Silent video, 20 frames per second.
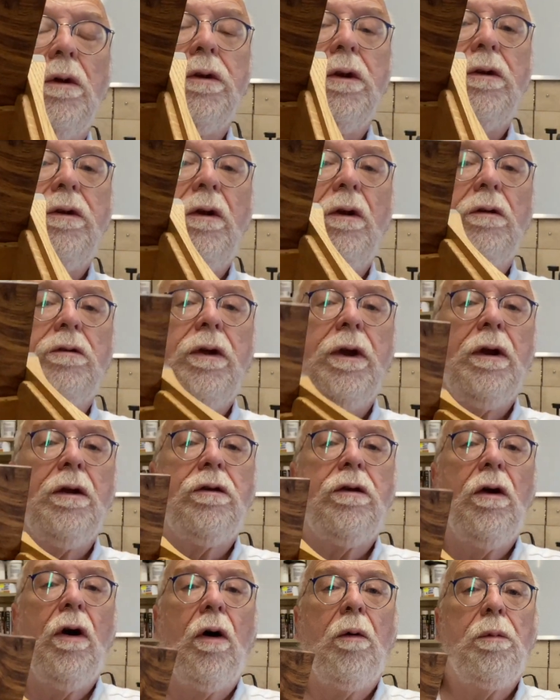a tilting
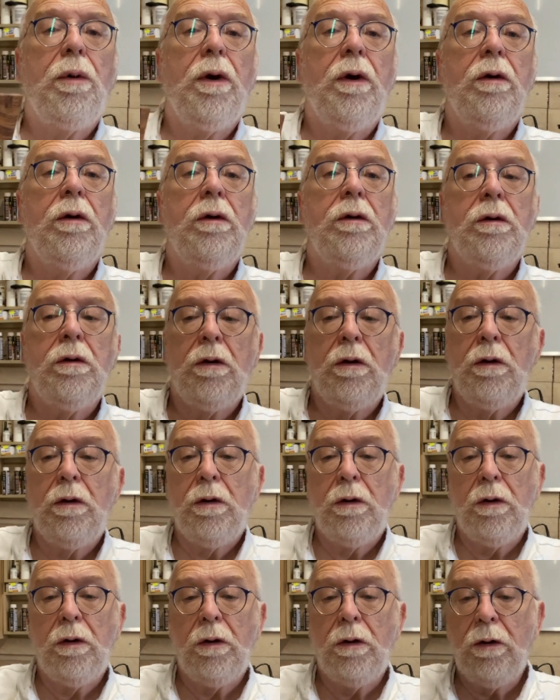top
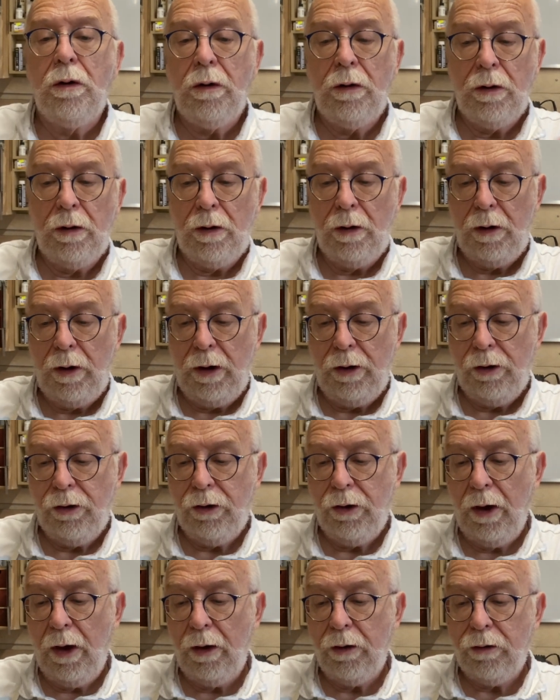
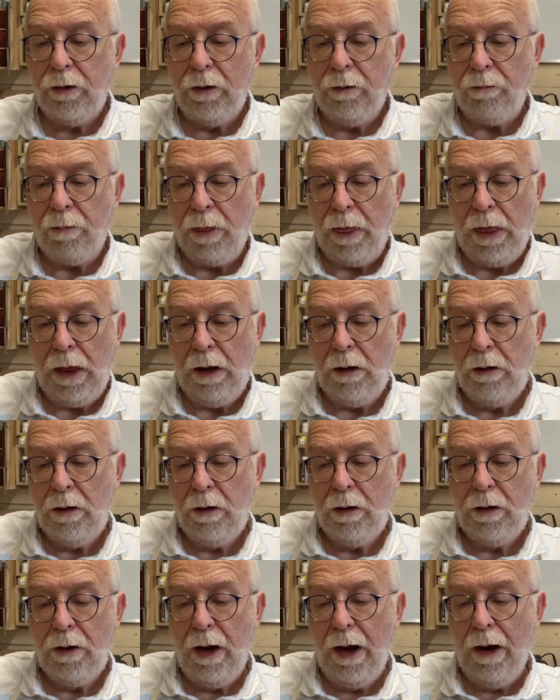inset.
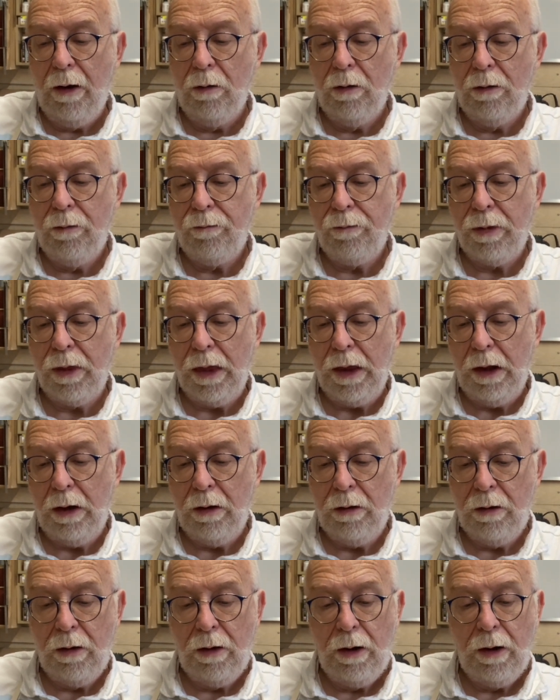Now,
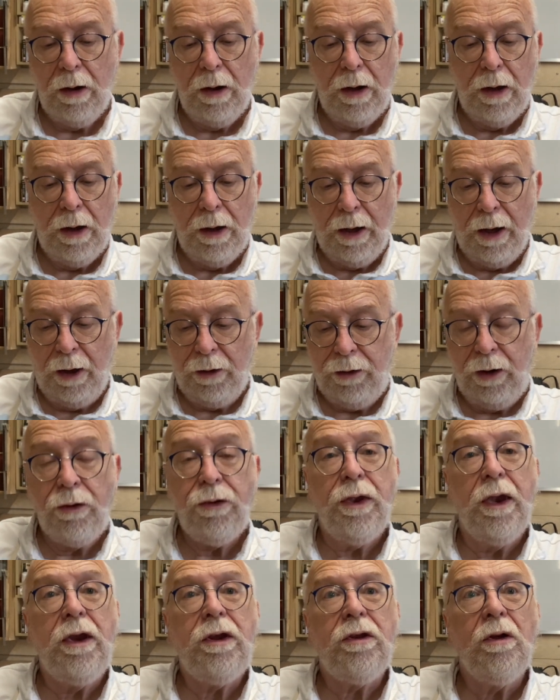I did
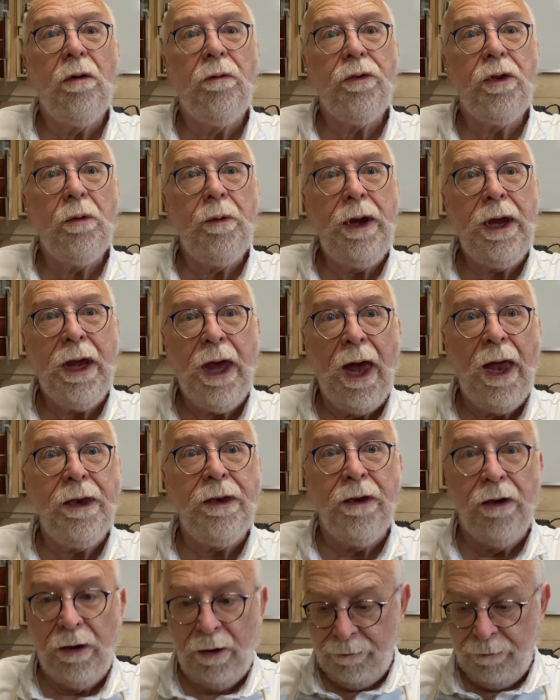this over the weekend